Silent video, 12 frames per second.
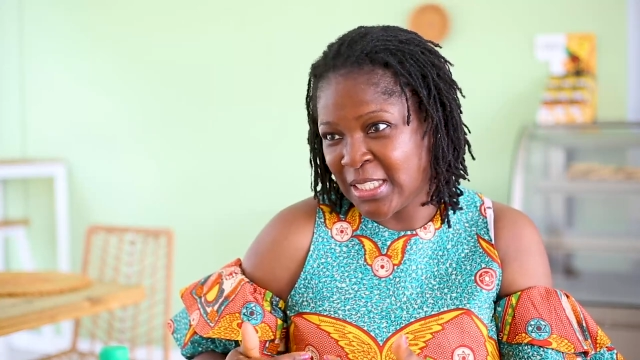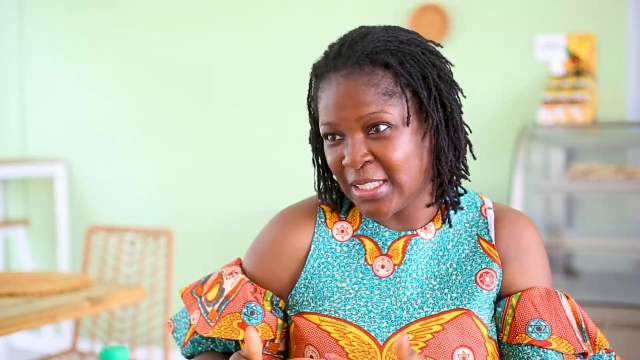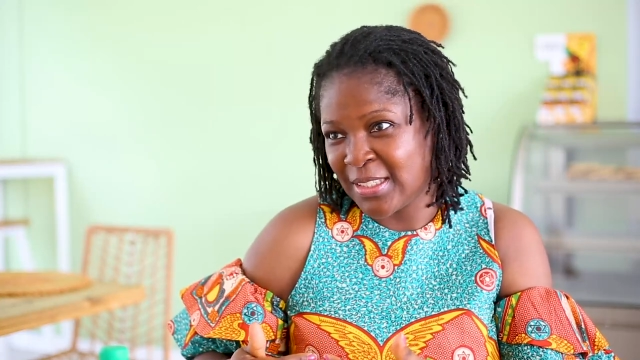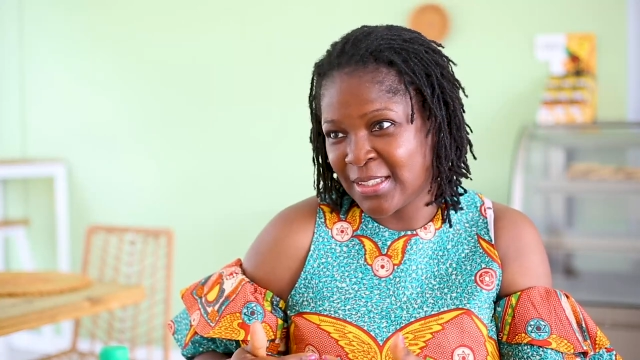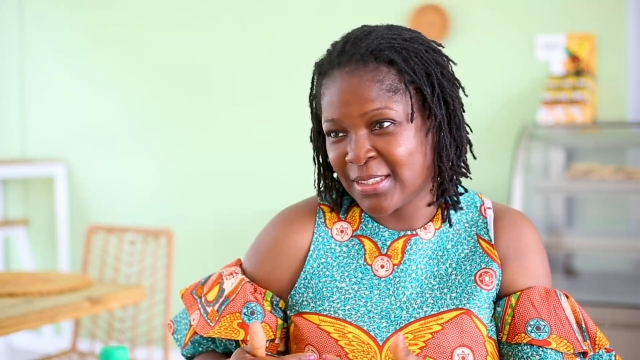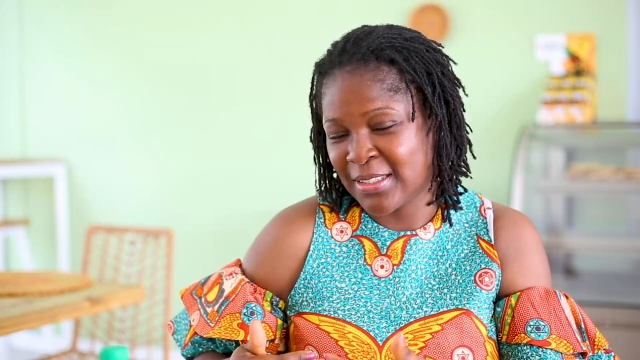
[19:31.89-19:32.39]

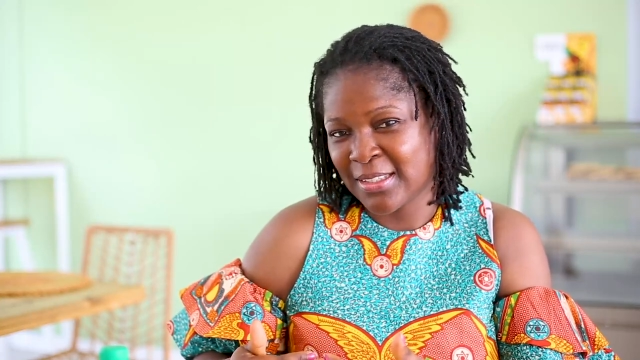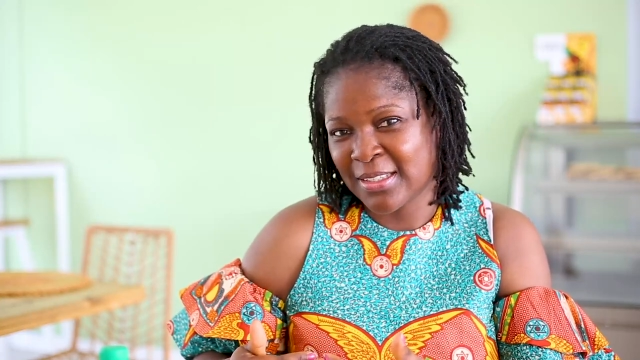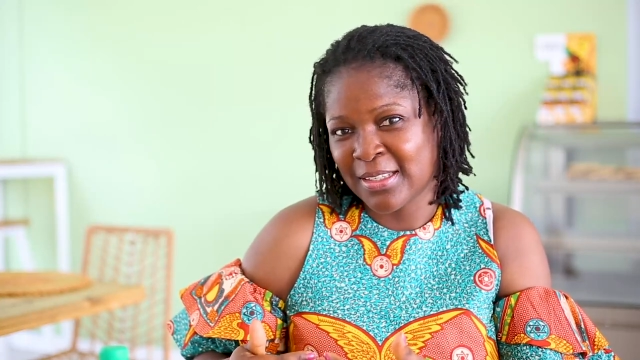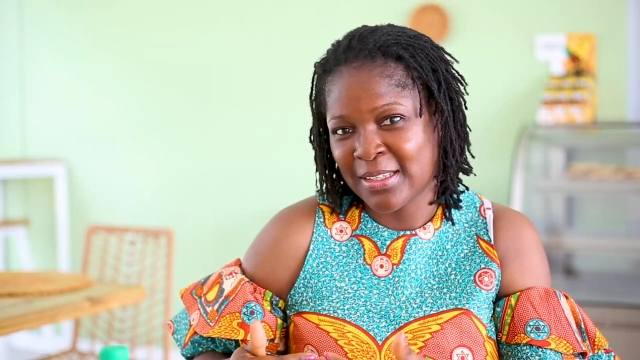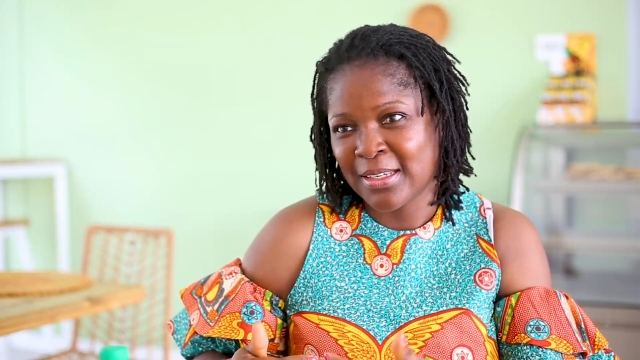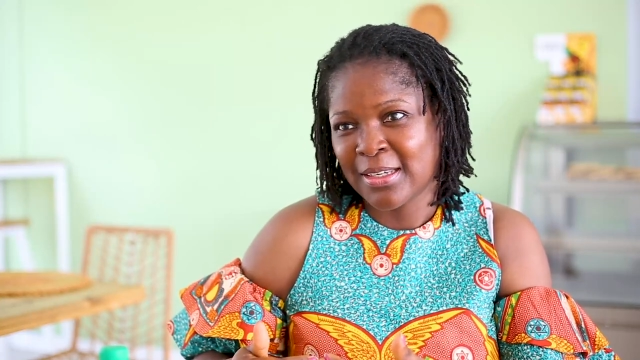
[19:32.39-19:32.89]

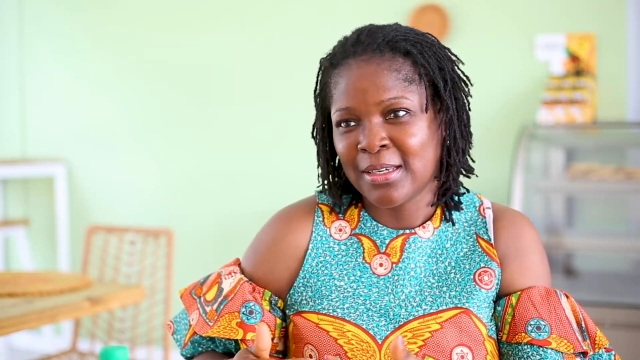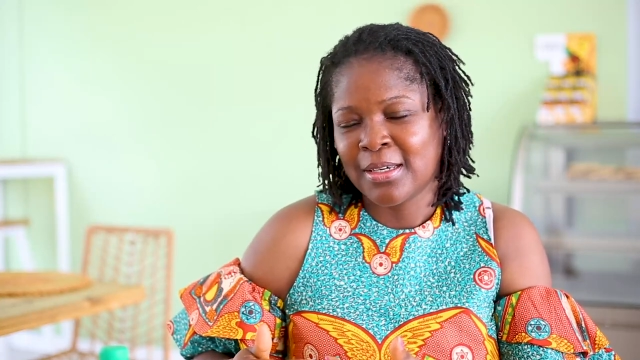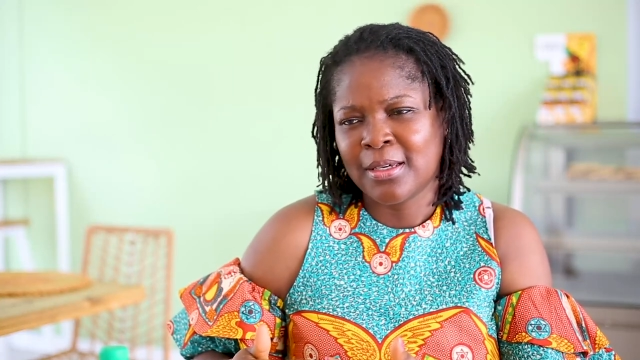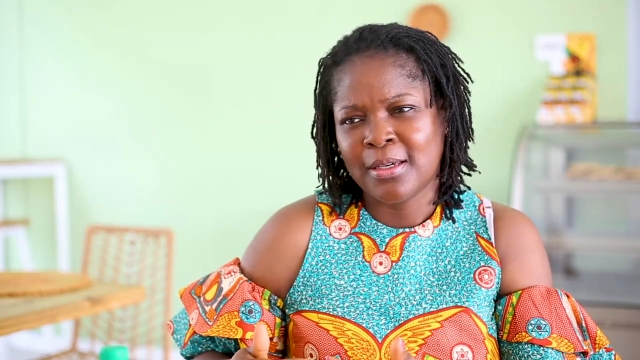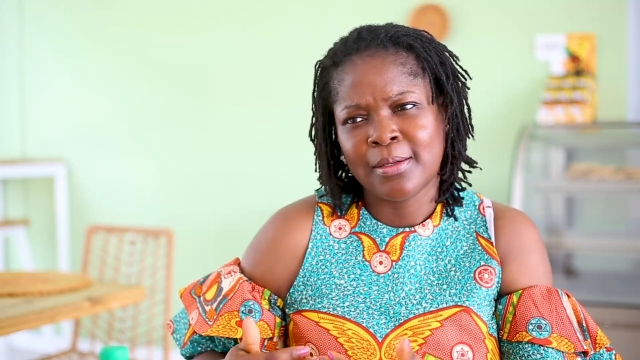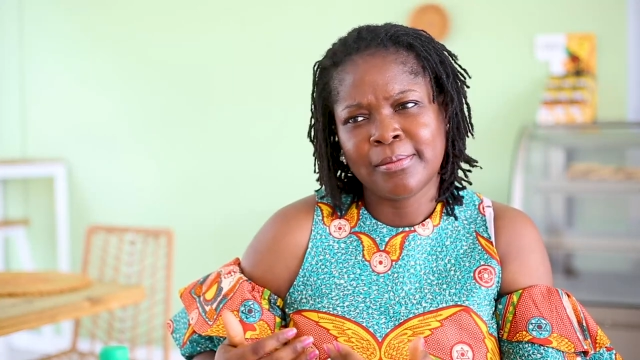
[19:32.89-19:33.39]

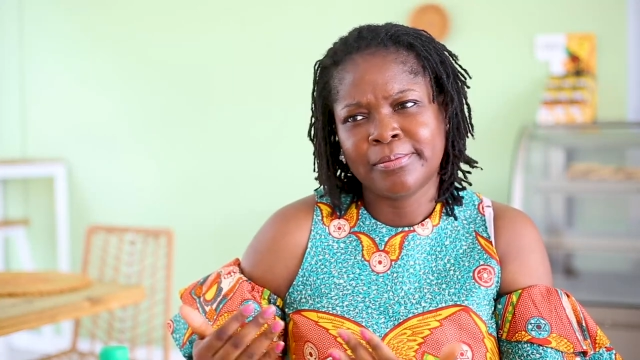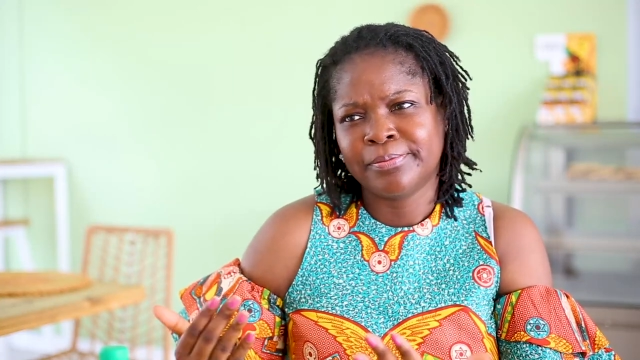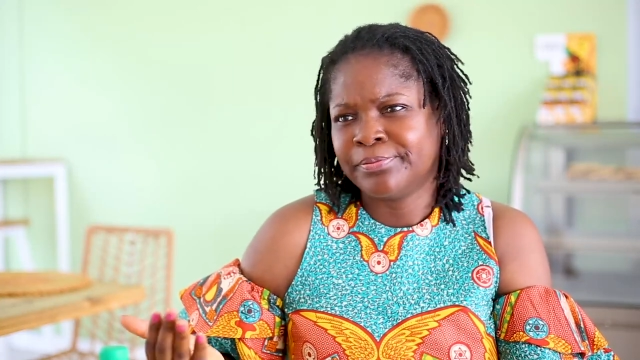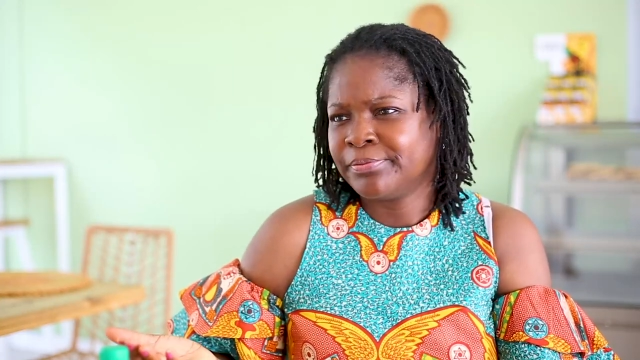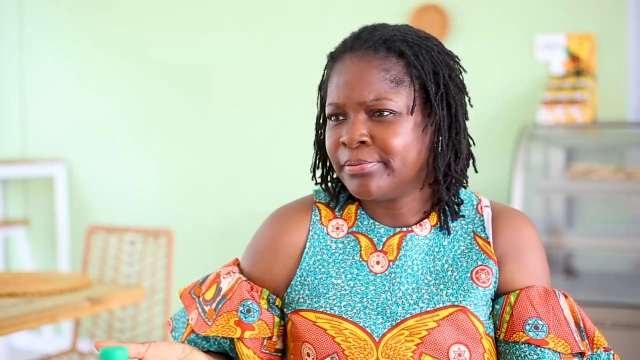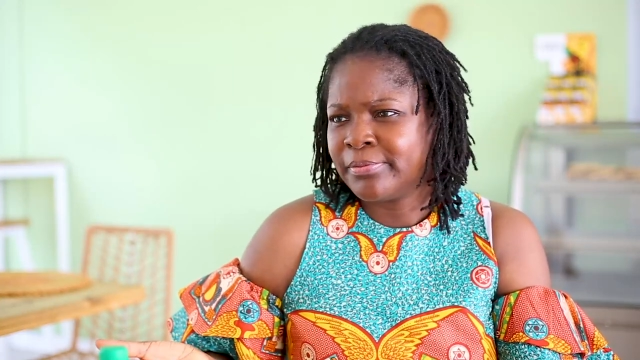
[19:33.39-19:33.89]
eat.
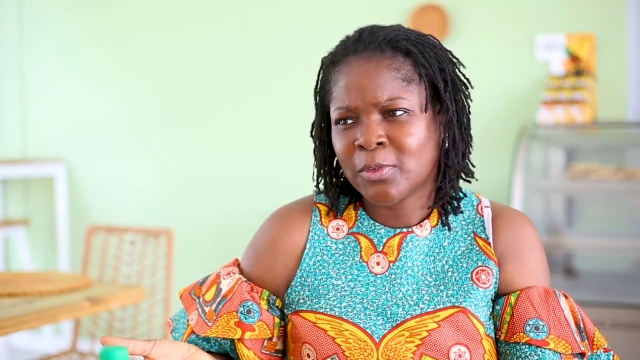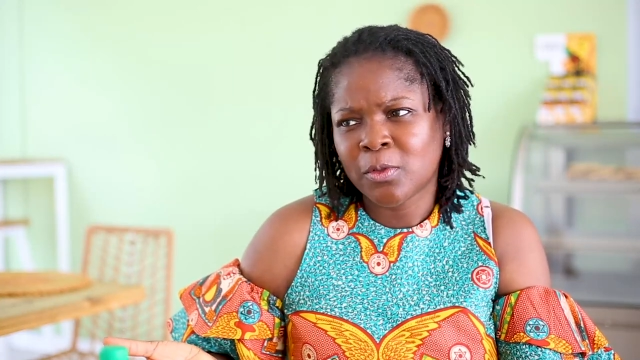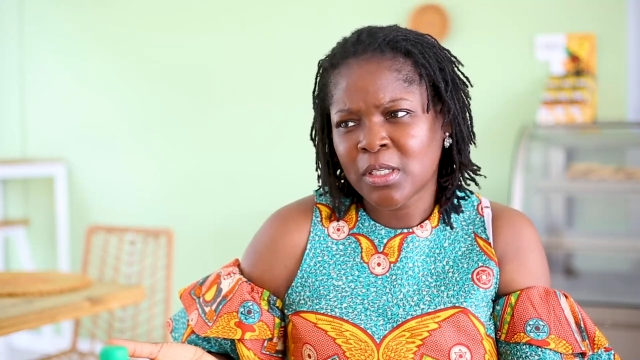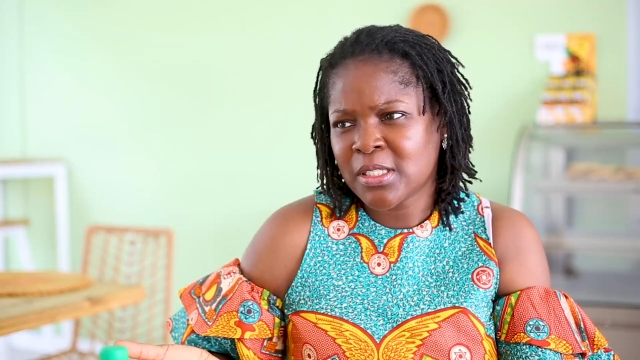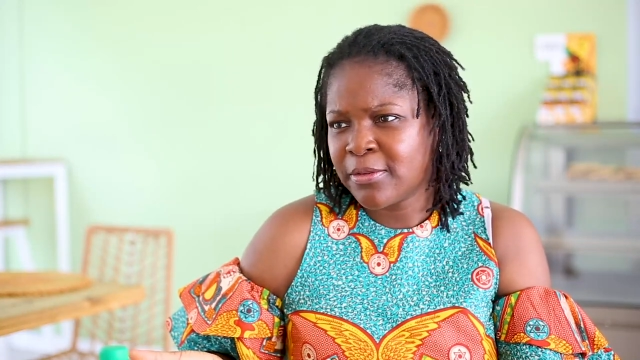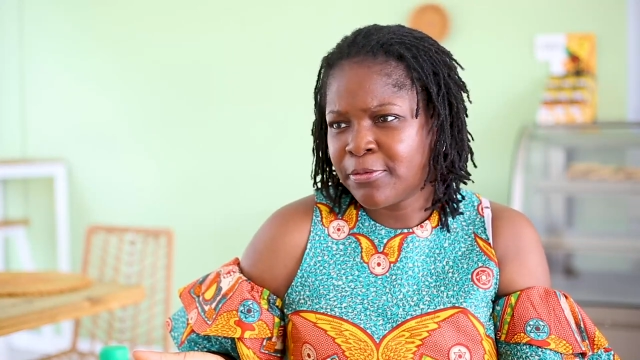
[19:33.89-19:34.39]

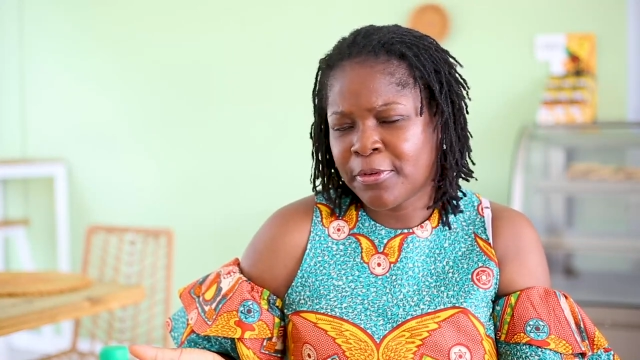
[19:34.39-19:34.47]
What's the